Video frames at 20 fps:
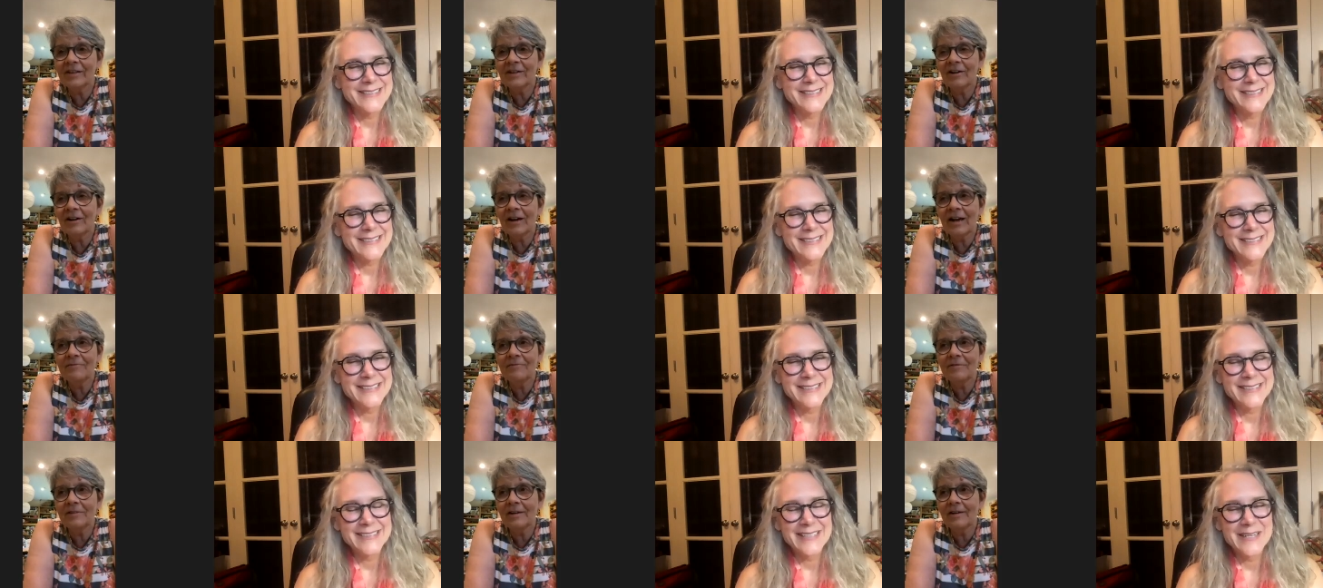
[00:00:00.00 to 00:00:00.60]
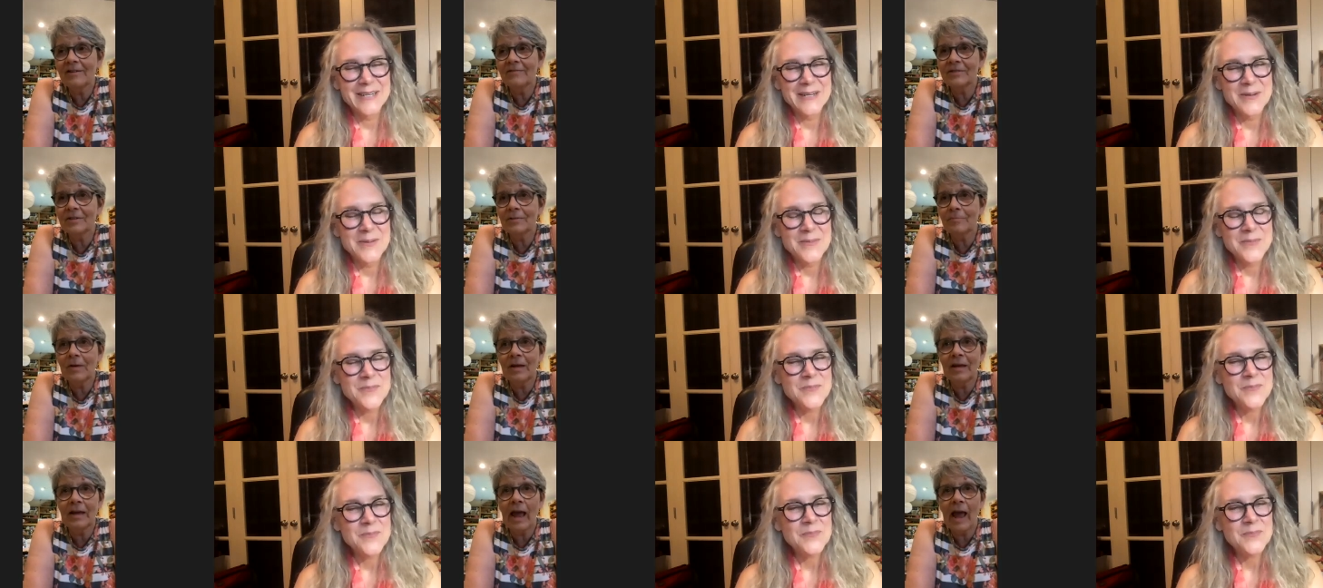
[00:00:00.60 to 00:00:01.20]
Speaker 1: know, I'd love to
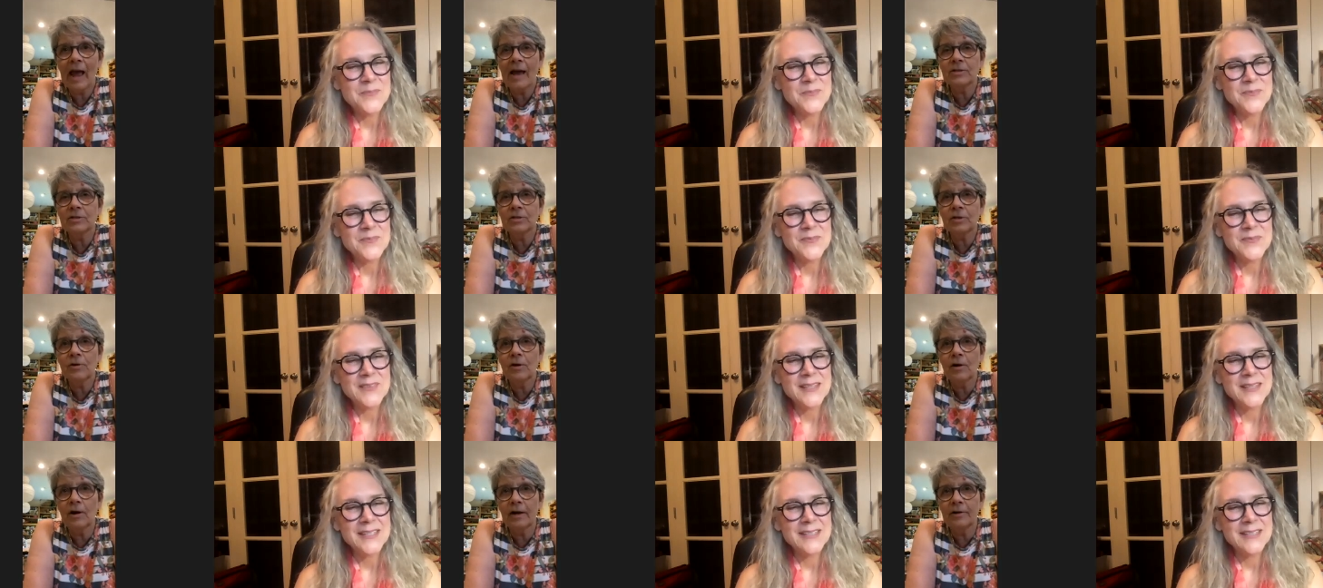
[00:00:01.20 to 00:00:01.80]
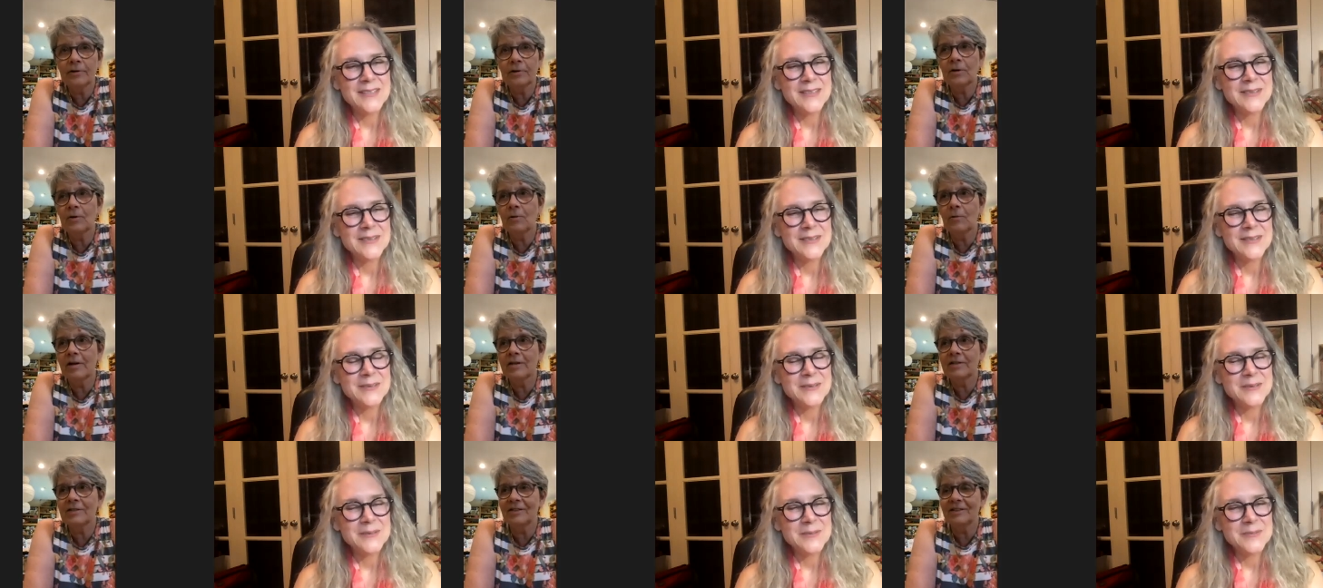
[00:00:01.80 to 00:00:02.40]
ask you 100
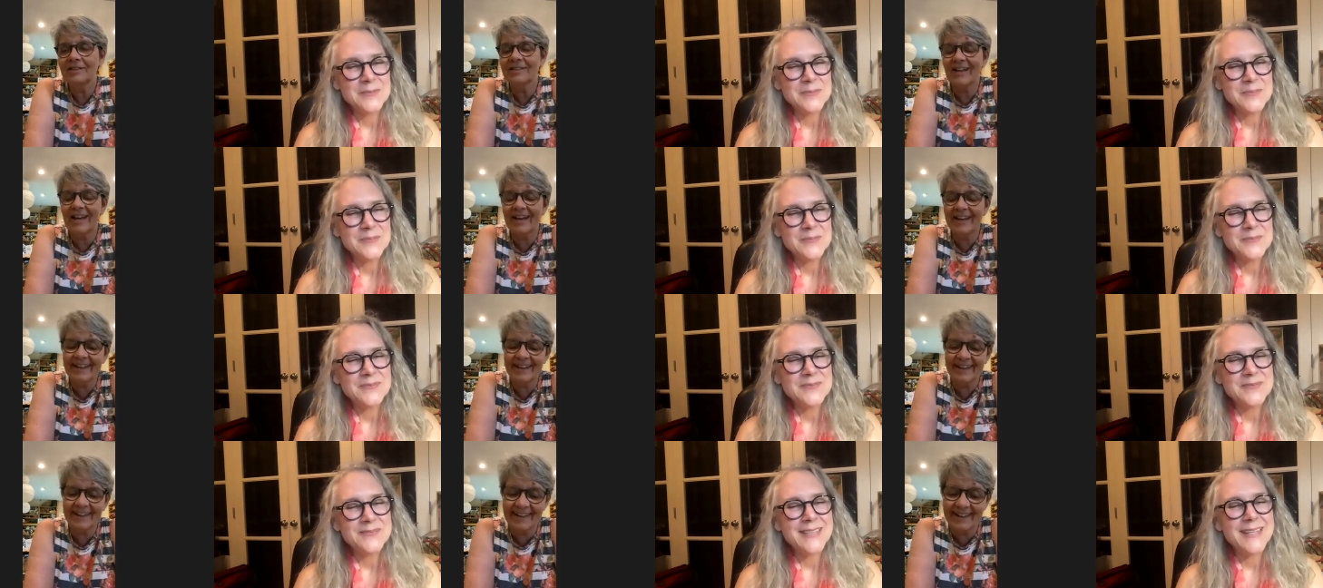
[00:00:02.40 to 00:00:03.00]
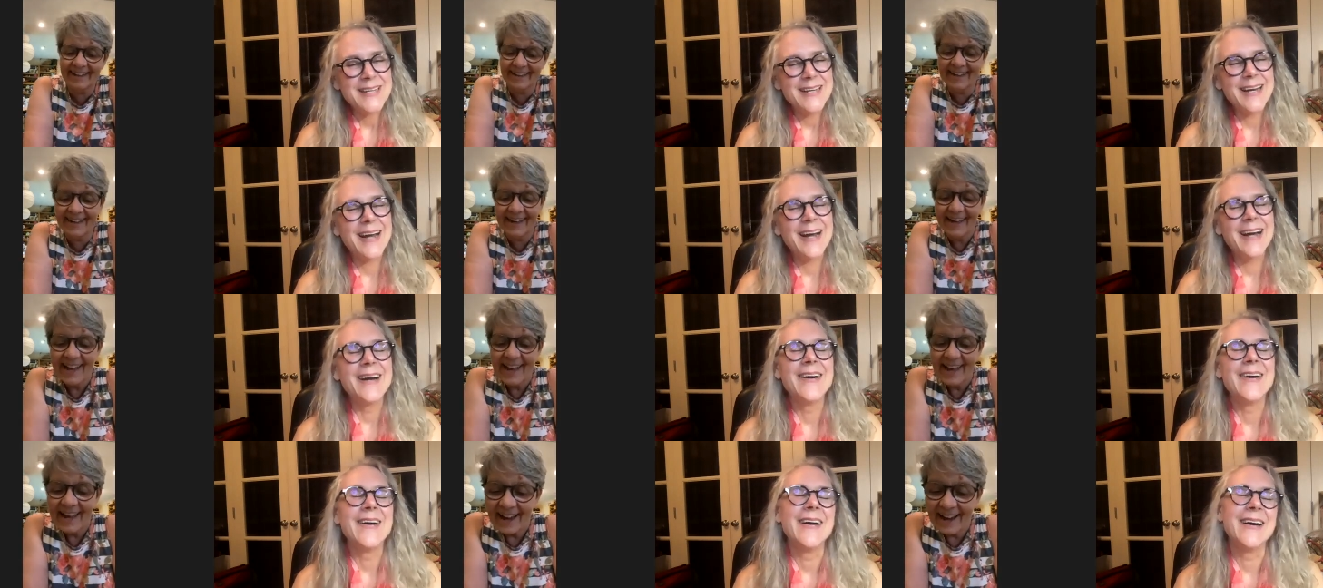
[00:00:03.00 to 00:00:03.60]
questions.
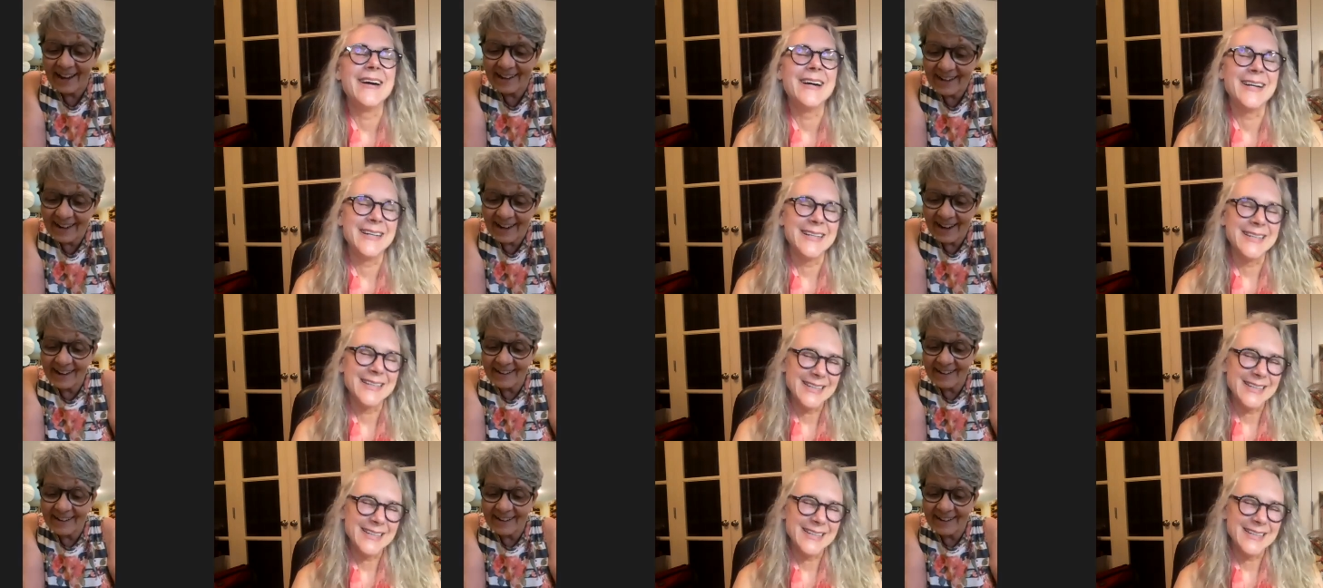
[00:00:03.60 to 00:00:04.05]
I